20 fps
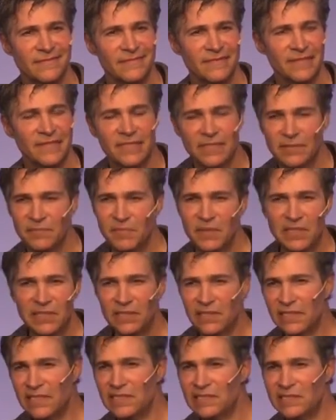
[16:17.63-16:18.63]
It can
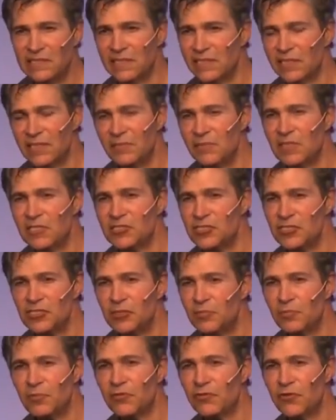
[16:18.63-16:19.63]
be a
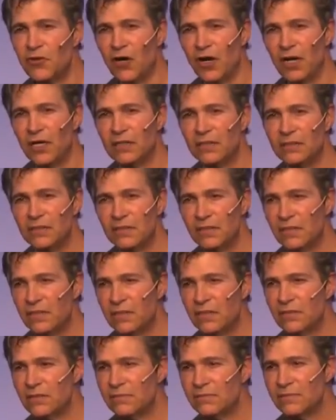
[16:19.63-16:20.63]
simple thought, you
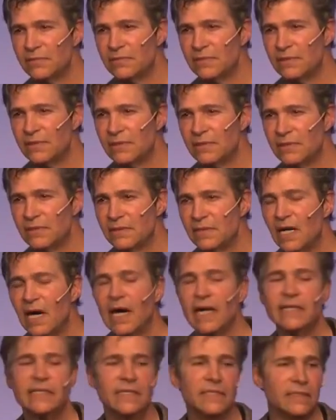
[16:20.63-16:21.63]
know.
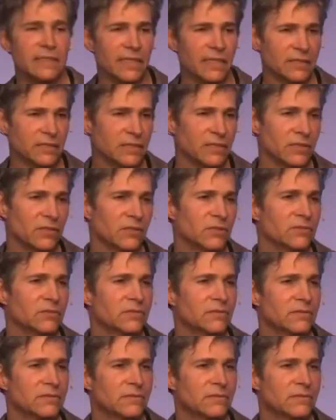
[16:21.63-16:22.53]
I can let go.